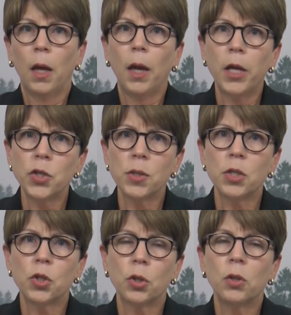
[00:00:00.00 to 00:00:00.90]

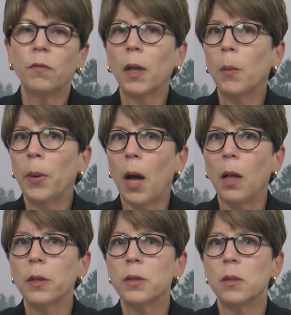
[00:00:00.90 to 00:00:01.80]
Agencies should develop
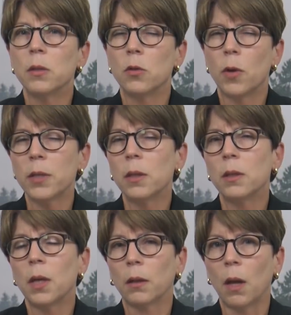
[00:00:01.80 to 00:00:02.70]
policies addressing
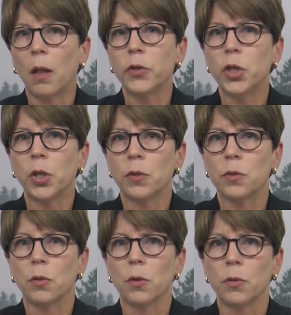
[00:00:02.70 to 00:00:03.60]
technology
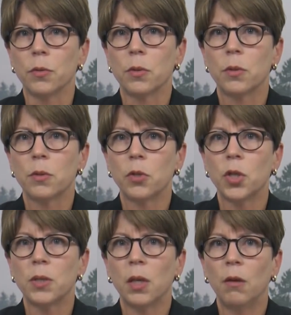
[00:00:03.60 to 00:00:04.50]
concerns, such
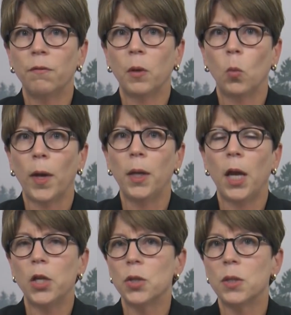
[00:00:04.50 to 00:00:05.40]
as if and when
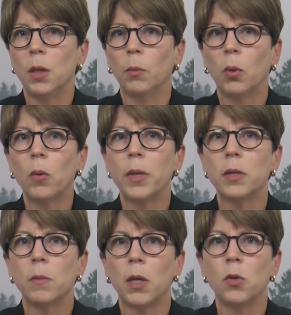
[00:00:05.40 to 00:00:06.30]
agency
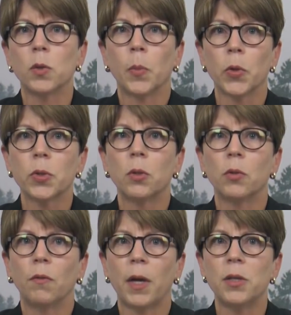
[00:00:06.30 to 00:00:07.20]
employees may use personal
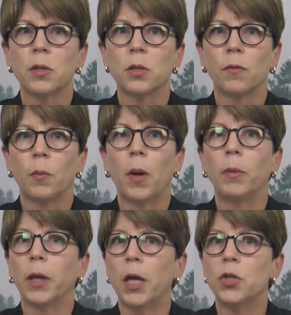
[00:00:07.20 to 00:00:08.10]
devices for
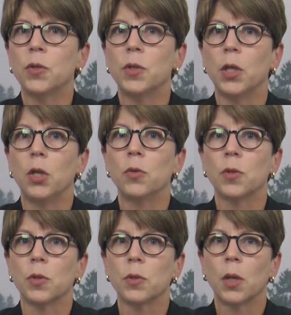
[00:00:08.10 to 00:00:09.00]
public agency
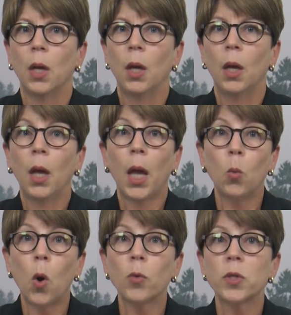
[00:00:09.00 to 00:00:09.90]
uses,
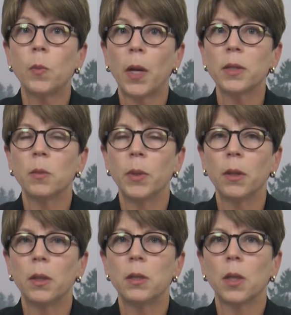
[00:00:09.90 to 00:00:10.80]
and what
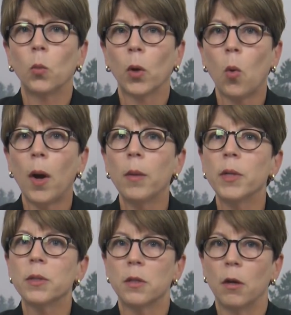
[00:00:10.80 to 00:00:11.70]
responsibilities and
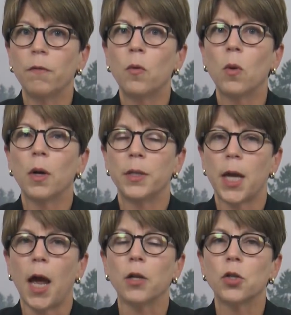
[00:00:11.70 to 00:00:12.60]
requirements therefore
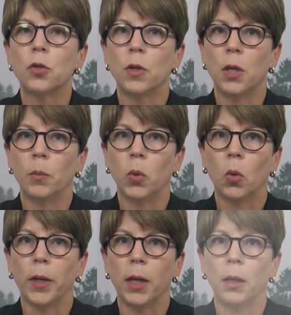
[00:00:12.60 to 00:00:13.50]
attach to the
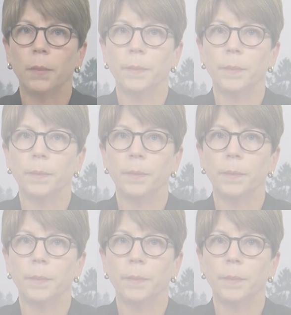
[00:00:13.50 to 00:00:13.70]
employee.